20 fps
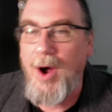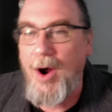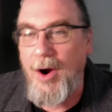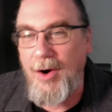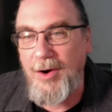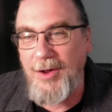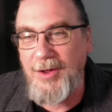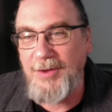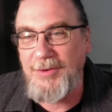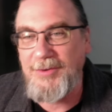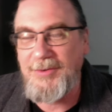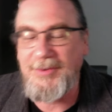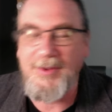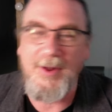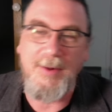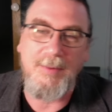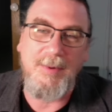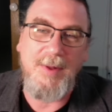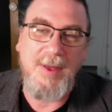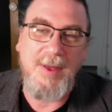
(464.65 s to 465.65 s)
artists
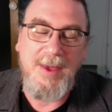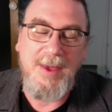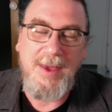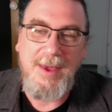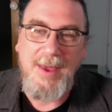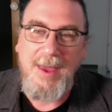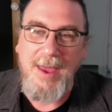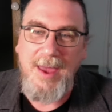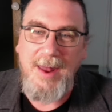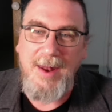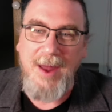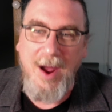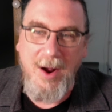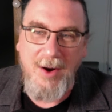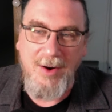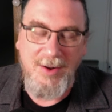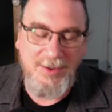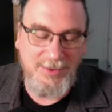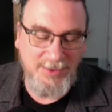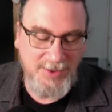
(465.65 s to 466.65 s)
and, and
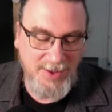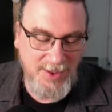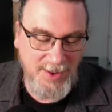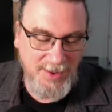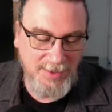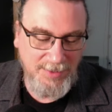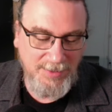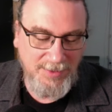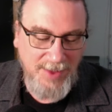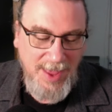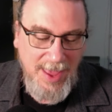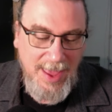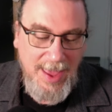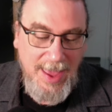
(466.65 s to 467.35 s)
artisans.